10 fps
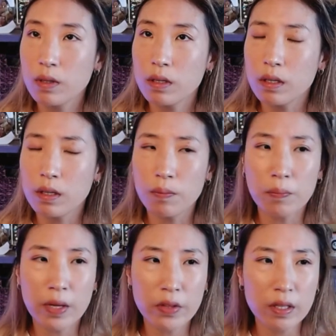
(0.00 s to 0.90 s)
uh,
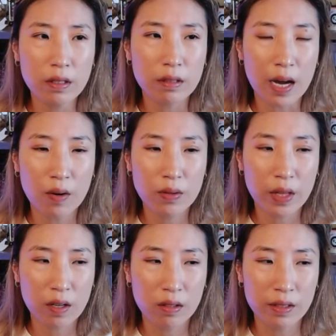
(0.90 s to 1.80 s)
I think now
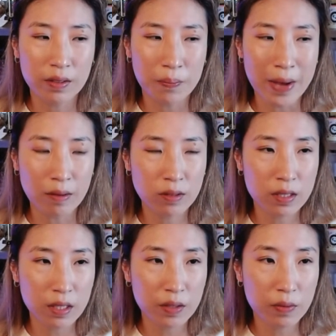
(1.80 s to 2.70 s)
they call it the
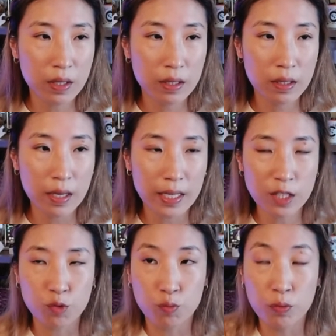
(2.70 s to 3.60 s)
bouncy one, and
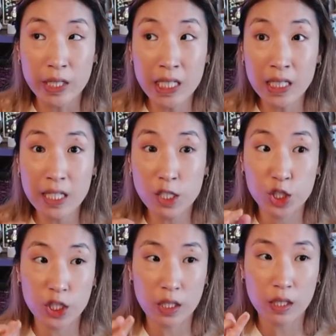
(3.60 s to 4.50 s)
it's really
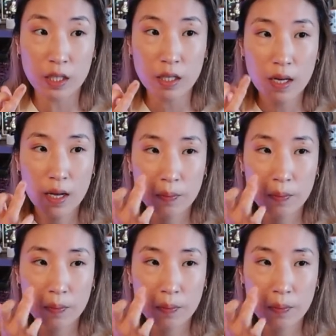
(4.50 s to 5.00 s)
sheer,